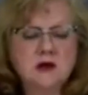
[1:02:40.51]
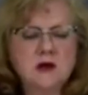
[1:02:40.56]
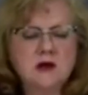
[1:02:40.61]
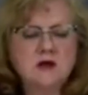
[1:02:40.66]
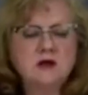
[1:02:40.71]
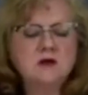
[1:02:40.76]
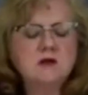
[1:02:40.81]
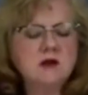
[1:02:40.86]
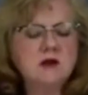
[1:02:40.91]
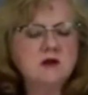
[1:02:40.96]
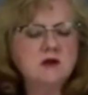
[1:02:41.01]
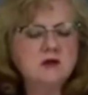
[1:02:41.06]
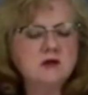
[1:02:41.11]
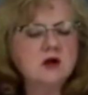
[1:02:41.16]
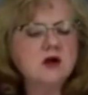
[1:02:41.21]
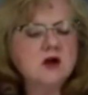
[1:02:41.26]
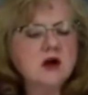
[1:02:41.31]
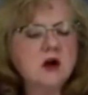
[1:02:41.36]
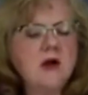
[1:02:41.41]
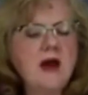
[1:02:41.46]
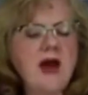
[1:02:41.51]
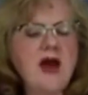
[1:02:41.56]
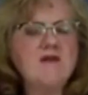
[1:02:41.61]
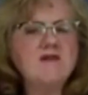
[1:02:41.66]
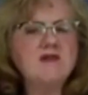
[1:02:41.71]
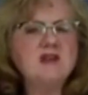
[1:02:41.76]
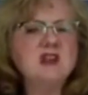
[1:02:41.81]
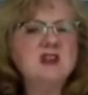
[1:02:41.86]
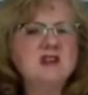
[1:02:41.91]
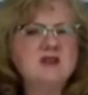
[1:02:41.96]
You could go
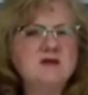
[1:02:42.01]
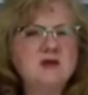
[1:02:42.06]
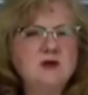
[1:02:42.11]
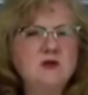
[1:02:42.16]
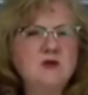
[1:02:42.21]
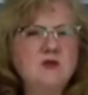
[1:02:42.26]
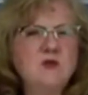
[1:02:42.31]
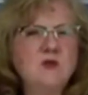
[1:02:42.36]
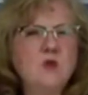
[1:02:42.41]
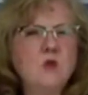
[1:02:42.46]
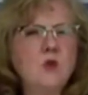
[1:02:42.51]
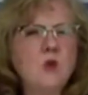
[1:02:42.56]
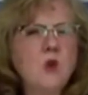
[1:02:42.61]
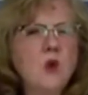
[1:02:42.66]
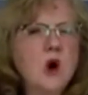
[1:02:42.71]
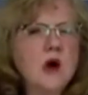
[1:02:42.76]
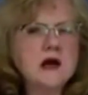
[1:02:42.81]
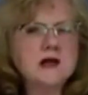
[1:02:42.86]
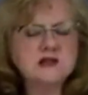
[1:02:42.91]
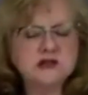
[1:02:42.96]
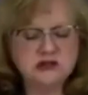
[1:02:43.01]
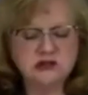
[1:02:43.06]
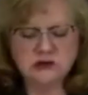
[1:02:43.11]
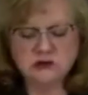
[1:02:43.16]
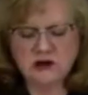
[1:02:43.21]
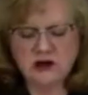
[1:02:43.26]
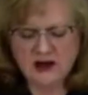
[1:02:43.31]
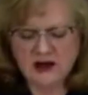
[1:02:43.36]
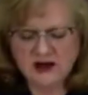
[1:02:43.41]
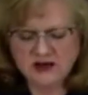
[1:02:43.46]
1/2 inch if you want
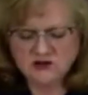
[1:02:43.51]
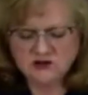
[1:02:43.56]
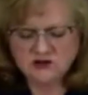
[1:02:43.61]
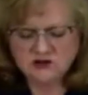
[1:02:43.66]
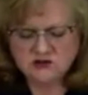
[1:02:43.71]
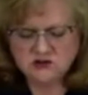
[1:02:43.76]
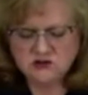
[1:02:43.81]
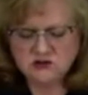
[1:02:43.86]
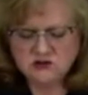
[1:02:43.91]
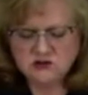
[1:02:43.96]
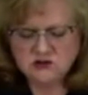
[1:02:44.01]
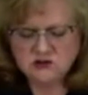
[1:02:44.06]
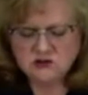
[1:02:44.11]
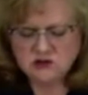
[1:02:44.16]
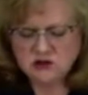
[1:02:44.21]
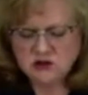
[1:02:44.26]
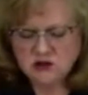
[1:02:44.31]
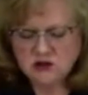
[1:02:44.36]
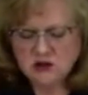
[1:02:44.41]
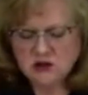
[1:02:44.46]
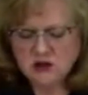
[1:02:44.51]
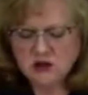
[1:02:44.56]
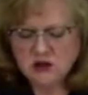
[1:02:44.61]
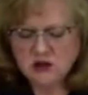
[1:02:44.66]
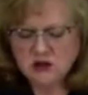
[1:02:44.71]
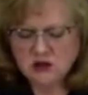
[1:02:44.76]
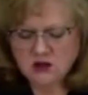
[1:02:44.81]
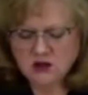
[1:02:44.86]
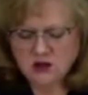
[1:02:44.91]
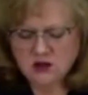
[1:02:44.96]
to. I
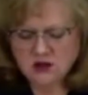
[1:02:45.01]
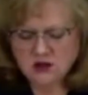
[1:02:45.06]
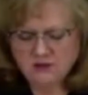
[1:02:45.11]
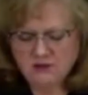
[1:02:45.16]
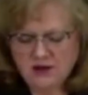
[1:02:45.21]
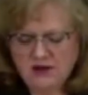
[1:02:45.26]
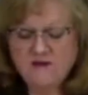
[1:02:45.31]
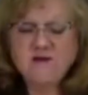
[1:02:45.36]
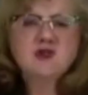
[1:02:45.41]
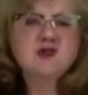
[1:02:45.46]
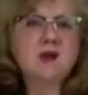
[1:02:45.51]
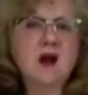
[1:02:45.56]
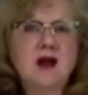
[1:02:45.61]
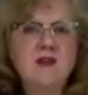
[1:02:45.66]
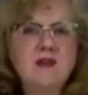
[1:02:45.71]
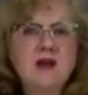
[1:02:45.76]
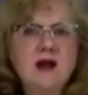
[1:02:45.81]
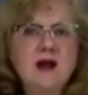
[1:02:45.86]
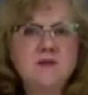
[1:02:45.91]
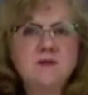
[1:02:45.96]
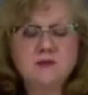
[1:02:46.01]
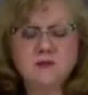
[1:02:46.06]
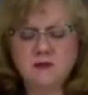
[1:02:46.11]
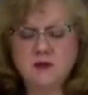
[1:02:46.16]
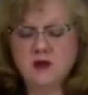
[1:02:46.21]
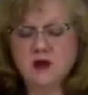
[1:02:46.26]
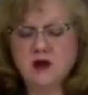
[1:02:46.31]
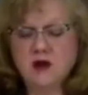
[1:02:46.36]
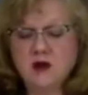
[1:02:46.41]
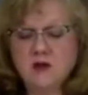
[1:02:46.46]
haven't tried that,
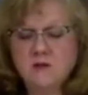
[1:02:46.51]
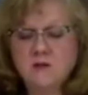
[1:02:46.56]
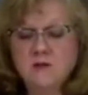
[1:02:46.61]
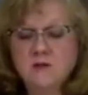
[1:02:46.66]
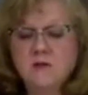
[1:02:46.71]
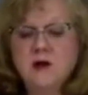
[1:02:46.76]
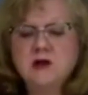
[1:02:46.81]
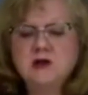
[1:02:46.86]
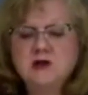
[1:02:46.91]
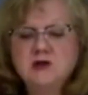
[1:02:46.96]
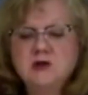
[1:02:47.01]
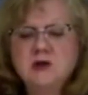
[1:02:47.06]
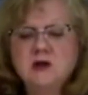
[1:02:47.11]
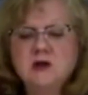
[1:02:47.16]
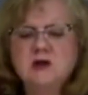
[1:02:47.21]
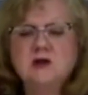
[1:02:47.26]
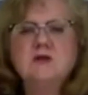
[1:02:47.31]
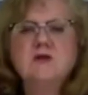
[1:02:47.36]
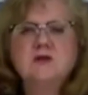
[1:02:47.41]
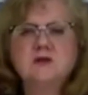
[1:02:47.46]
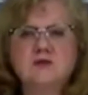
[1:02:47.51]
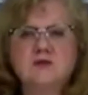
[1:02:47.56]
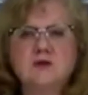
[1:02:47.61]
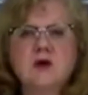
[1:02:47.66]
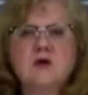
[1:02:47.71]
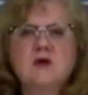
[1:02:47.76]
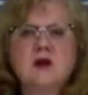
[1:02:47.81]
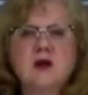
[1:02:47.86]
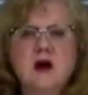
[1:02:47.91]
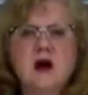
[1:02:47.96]
but you can use a
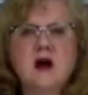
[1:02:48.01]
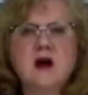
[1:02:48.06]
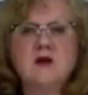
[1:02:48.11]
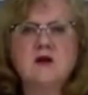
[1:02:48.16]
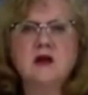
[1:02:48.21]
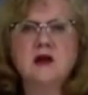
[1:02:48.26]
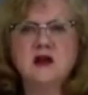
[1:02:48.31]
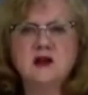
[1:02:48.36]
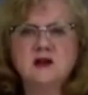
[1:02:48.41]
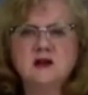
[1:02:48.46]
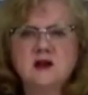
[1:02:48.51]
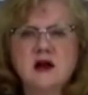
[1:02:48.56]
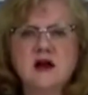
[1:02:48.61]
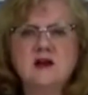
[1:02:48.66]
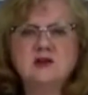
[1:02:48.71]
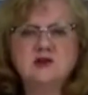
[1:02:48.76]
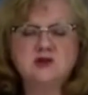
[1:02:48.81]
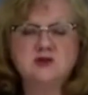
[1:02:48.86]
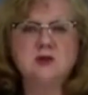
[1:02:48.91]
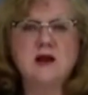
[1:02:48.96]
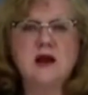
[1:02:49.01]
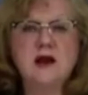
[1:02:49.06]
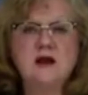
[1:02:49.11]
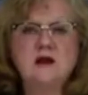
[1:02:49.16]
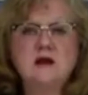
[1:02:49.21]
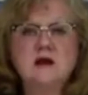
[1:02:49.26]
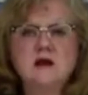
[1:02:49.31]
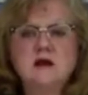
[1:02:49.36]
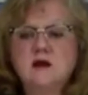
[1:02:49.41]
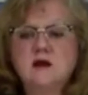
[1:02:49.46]
rotary cutter and get nice
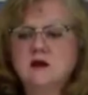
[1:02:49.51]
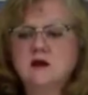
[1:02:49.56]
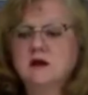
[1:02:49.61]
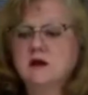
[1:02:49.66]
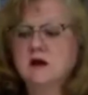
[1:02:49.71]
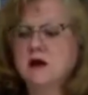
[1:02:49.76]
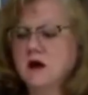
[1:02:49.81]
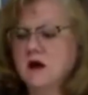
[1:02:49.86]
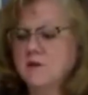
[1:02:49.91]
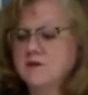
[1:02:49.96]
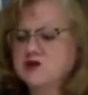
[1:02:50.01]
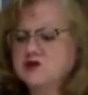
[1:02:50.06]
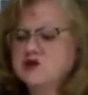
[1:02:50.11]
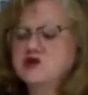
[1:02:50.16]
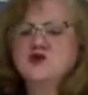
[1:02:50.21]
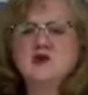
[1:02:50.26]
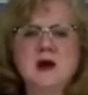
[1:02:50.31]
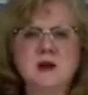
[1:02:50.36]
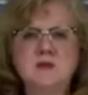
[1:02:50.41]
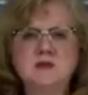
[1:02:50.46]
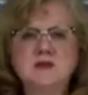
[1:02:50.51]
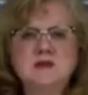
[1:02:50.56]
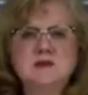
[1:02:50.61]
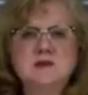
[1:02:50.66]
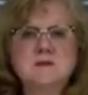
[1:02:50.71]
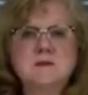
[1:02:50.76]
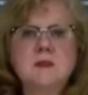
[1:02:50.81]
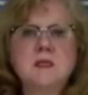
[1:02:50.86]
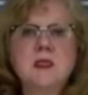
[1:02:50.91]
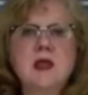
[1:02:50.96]
straight
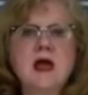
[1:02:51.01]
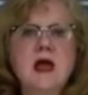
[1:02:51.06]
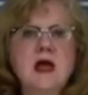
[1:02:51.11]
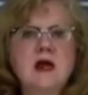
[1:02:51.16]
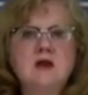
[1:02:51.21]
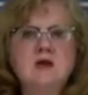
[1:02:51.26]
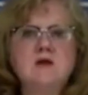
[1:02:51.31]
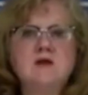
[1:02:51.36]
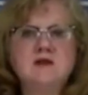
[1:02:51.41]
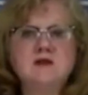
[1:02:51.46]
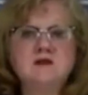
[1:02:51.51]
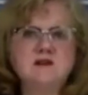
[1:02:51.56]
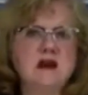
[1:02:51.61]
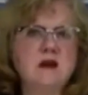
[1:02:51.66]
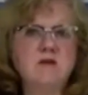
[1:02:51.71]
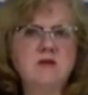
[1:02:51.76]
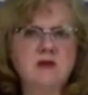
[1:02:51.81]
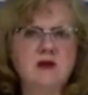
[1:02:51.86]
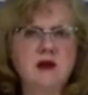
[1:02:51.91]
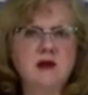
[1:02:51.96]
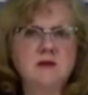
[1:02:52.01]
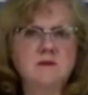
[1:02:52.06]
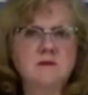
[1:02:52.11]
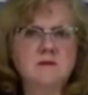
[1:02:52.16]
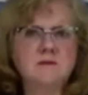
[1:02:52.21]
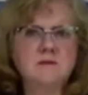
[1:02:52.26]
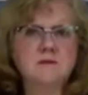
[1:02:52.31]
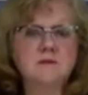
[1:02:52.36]
strips and do the same thing.